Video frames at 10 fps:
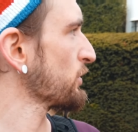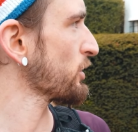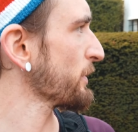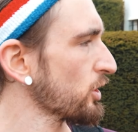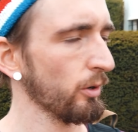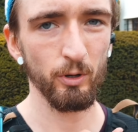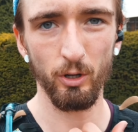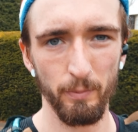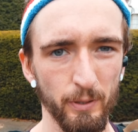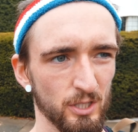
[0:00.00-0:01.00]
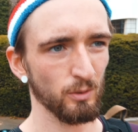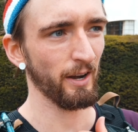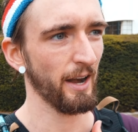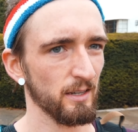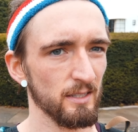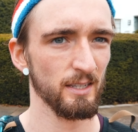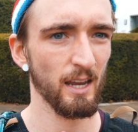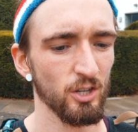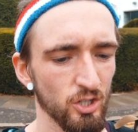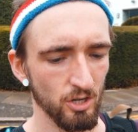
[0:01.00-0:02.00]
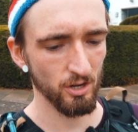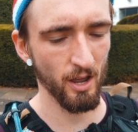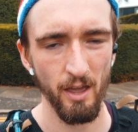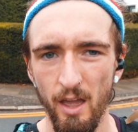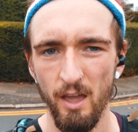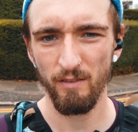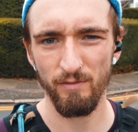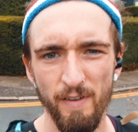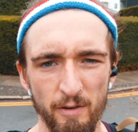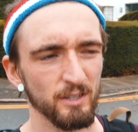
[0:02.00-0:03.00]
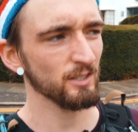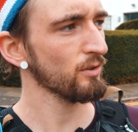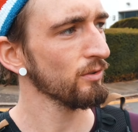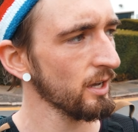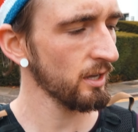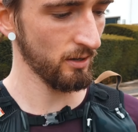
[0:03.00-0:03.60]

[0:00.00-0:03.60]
we should be coming up to our next station very soon.